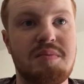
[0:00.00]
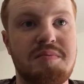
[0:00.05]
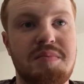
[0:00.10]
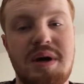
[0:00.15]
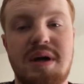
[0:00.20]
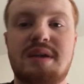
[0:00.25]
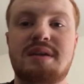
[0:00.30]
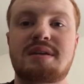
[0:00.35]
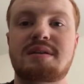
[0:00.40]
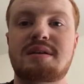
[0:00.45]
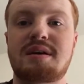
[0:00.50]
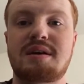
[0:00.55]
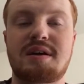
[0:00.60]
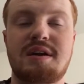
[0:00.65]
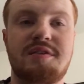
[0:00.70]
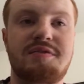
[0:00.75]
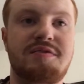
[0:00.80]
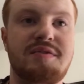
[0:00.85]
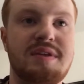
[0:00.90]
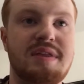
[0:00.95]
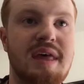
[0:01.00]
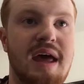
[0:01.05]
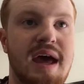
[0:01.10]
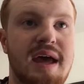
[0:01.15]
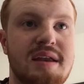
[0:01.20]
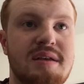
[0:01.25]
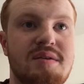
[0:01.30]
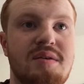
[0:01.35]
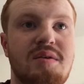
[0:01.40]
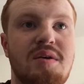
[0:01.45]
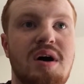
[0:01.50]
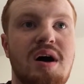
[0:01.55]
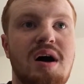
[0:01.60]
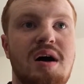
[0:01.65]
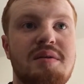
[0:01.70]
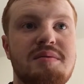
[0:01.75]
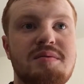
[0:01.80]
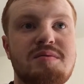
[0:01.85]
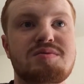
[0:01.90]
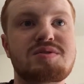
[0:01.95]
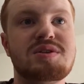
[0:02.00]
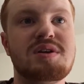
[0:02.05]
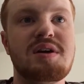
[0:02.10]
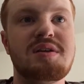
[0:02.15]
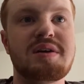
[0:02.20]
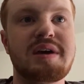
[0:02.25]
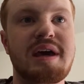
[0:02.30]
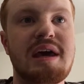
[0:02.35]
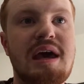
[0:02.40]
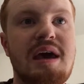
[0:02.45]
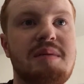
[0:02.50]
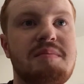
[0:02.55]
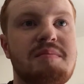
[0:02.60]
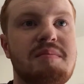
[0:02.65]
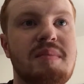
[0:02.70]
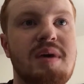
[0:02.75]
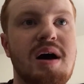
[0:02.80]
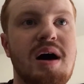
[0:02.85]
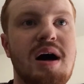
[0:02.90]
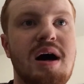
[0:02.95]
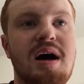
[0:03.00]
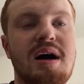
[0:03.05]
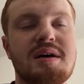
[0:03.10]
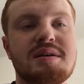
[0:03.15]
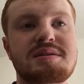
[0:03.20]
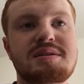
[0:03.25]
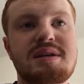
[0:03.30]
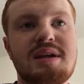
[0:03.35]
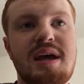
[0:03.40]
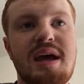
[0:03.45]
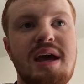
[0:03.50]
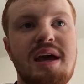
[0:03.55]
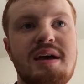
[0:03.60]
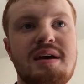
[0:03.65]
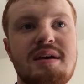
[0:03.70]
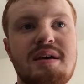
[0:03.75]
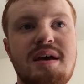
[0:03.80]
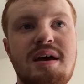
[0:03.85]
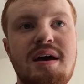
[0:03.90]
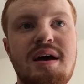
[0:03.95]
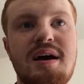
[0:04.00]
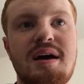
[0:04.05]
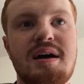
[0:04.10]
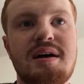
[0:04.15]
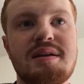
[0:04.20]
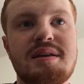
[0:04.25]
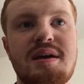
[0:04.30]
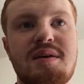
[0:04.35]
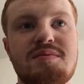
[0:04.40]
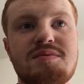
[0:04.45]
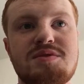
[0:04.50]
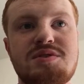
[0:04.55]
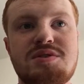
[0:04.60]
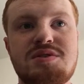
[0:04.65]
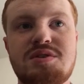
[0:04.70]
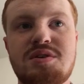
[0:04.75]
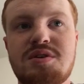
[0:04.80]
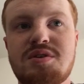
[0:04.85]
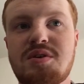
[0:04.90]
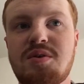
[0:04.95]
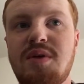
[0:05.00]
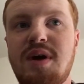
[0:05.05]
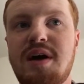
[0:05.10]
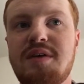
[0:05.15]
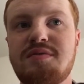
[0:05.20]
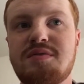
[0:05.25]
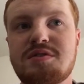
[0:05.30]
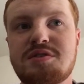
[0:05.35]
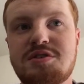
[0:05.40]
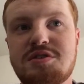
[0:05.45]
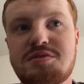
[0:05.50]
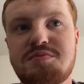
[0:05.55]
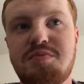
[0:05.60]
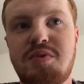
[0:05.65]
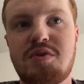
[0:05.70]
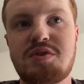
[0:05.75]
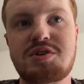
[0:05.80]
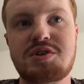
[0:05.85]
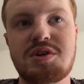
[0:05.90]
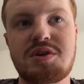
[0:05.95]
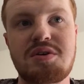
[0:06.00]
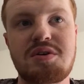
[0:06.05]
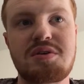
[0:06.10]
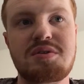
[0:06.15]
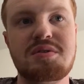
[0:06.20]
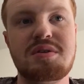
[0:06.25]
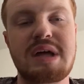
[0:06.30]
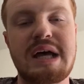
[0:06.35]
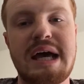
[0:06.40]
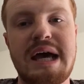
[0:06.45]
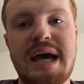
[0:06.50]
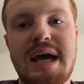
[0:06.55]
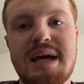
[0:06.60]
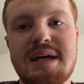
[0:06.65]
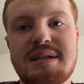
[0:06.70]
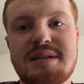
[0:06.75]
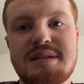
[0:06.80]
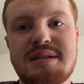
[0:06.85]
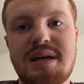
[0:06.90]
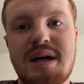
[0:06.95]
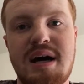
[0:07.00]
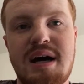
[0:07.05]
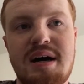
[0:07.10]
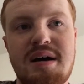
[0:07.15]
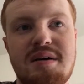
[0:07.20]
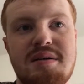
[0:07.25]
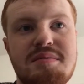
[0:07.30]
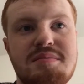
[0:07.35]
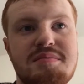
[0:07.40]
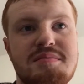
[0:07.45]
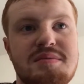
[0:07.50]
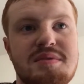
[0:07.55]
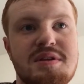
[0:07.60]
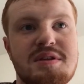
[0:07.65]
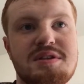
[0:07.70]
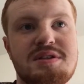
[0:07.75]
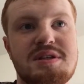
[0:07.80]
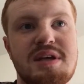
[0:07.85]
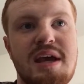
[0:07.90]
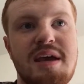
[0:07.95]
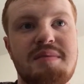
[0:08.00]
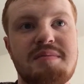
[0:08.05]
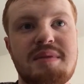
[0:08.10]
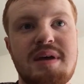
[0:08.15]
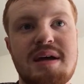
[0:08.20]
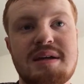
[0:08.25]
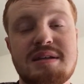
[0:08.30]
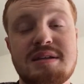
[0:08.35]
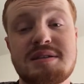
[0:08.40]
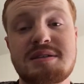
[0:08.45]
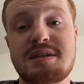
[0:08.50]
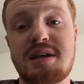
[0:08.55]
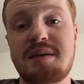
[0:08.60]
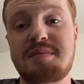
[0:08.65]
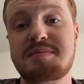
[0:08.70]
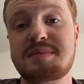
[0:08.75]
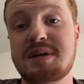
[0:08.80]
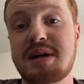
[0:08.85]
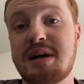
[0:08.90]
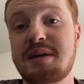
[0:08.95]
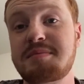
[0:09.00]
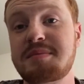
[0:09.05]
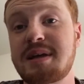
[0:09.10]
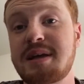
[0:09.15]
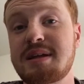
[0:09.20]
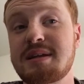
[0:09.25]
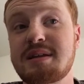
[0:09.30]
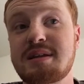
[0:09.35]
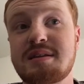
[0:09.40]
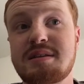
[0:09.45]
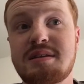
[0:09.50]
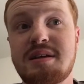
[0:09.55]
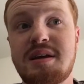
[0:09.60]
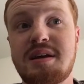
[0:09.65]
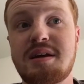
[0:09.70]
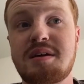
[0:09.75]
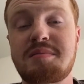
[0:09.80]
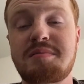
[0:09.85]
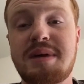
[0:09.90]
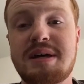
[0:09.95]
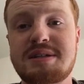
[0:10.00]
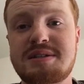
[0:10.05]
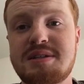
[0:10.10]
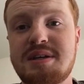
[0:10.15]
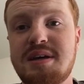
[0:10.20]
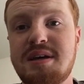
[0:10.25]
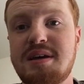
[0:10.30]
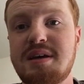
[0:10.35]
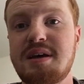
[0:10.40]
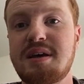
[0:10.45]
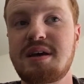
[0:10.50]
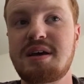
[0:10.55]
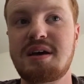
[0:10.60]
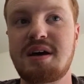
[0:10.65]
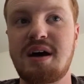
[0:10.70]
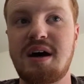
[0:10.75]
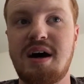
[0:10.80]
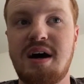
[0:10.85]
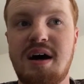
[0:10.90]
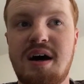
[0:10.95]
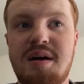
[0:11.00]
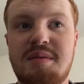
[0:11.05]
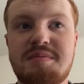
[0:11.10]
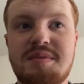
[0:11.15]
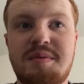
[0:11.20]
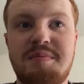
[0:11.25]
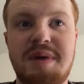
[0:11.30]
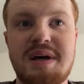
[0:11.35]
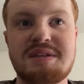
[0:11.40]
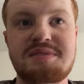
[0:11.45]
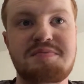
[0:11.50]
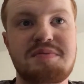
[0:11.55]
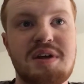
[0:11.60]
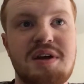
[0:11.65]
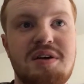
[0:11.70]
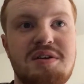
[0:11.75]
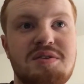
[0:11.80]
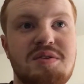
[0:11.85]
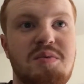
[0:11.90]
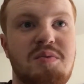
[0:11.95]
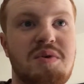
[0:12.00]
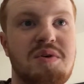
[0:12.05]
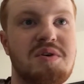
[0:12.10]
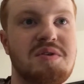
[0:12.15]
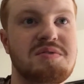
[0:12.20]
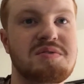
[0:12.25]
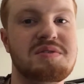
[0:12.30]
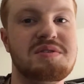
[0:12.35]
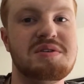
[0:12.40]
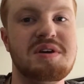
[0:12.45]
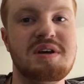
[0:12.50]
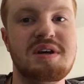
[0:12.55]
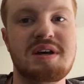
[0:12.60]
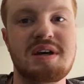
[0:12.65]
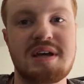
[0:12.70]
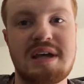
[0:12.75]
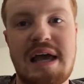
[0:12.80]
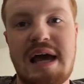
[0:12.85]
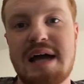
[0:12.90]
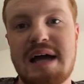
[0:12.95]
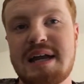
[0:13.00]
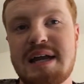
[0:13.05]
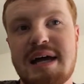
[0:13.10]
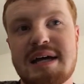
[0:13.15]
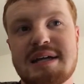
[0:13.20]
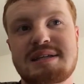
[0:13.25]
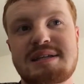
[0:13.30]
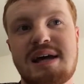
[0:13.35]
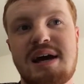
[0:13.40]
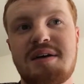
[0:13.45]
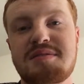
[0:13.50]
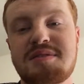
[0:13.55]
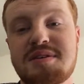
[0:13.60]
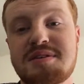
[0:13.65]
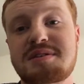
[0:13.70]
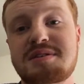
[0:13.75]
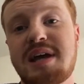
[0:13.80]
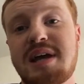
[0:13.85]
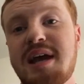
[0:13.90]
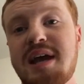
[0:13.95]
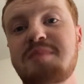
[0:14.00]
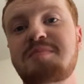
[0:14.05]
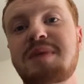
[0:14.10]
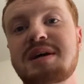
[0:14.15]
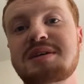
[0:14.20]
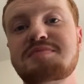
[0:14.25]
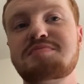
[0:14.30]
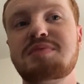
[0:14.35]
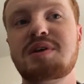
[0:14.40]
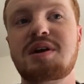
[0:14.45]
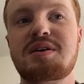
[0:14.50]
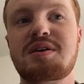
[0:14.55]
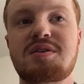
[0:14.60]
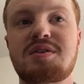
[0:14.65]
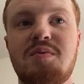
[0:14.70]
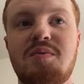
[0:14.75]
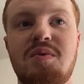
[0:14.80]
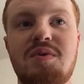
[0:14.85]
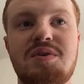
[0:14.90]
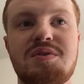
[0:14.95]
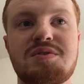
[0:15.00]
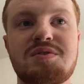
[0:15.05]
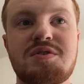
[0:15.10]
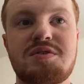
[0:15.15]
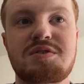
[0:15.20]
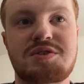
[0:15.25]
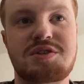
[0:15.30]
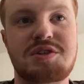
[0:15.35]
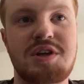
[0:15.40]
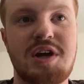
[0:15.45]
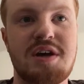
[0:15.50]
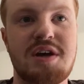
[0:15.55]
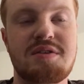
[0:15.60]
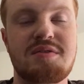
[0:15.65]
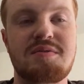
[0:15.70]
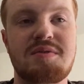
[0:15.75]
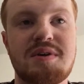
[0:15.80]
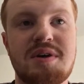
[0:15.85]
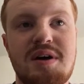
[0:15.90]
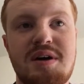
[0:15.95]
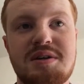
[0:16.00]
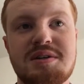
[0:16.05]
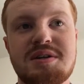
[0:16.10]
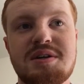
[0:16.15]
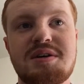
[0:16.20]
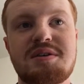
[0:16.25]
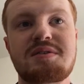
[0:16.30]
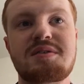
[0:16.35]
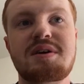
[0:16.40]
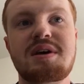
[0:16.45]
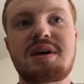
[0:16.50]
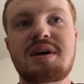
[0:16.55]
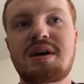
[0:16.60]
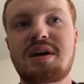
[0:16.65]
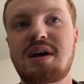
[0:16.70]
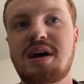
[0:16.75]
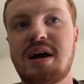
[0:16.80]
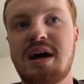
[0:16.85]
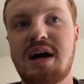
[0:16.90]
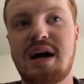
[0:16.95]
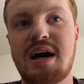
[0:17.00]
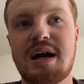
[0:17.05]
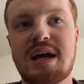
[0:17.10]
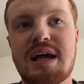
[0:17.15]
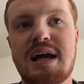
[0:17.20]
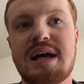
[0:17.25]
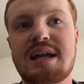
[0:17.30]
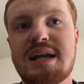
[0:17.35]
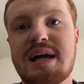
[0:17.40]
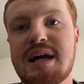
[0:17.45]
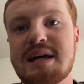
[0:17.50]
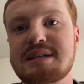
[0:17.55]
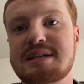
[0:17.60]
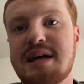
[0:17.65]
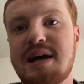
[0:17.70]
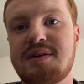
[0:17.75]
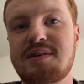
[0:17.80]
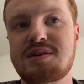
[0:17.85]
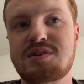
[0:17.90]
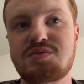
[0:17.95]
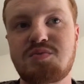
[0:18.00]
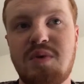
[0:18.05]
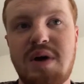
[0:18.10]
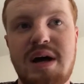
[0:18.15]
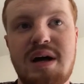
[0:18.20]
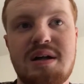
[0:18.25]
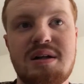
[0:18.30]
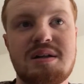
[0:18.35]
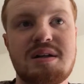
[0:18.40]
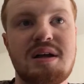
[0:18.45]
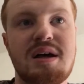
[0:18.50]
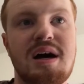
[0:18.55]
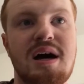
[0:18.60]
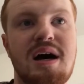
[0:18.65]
But enough with that. There was another game today that was Uruguay versus Portugal, and at the same time that Lionel Messi, the best player in the world, got knocked out. The second best player in the world, Cristiano Ronaldo, got knocked out as well.